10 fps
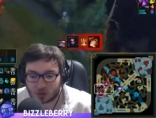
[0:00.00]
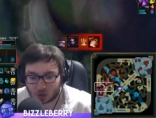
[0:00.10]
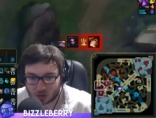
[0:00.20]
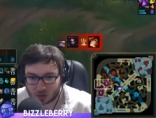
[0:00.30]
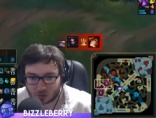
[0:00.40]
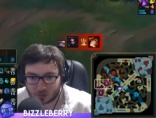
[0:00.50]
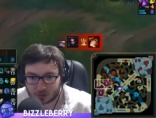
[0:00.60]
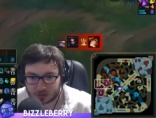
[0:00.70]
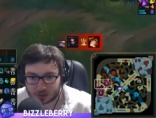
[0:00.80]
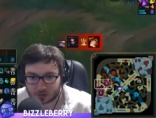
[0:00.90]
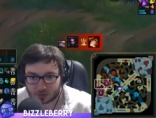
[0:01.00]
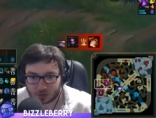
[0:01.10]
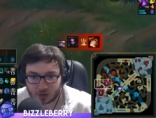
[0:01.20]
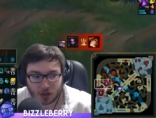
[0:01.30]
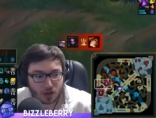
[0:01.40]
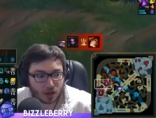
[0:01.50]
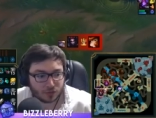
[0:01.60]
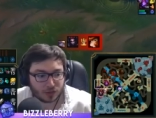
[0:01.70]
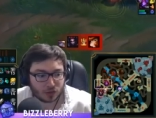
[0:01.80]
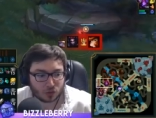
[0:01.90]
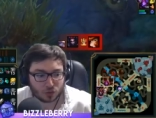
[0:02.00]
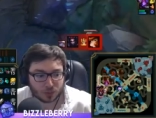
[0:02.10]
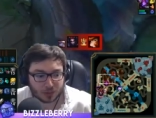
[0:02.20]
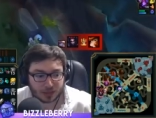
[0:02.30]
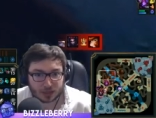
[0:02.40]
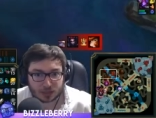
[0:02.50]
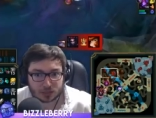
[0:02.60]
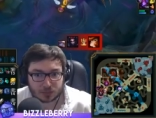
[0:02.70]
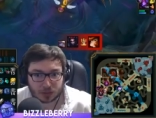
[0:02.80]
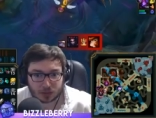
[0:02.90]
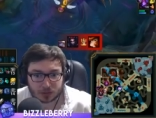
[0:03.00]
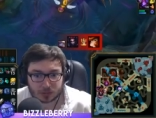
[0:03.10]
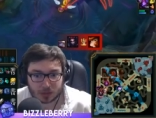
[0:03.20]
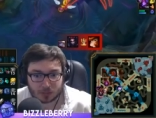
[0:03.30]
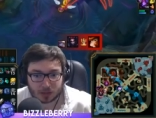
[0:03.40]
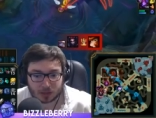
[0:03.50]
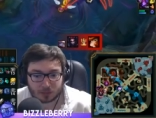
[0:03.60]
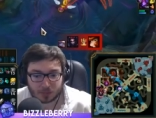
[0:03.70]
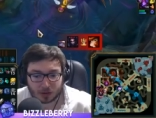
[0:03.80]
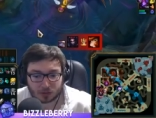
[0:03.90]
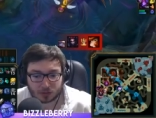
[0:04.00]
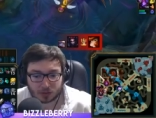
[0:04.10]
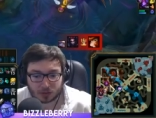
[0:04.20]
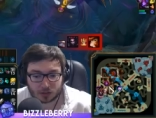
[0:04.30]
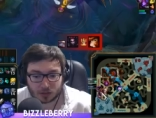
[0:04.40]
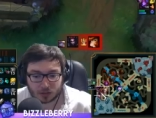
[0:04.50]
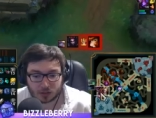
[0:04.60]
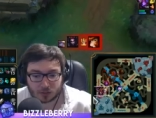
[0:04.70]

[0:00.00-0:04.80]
You can go for this tier 3. I think you're the one here that's spam pinging Baron here.